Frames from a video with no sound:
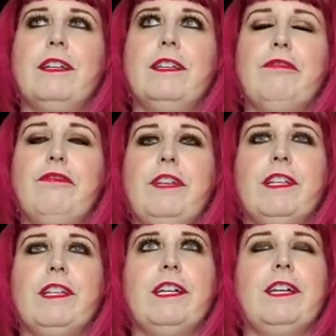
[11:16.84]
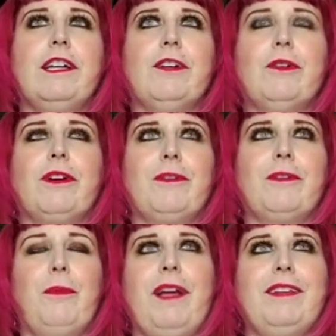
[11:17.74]
the feeling or
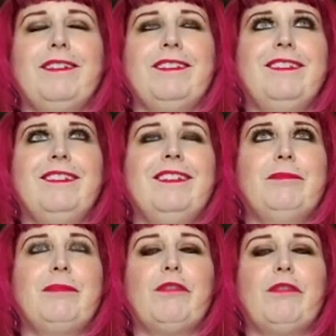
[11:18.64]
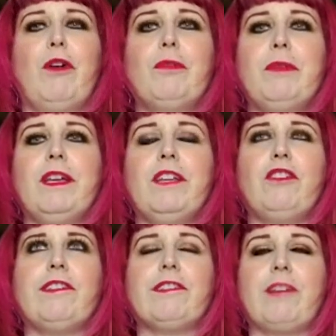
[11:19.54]
what provoked me. It
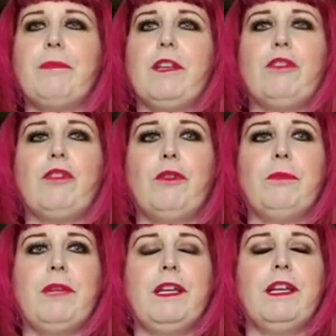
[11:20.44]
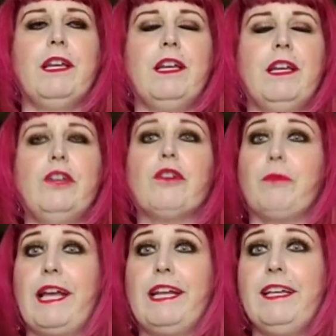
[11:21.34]
just, something told me, you're
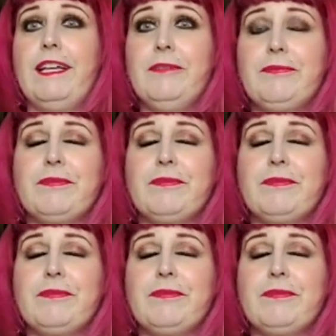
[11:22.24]
ready.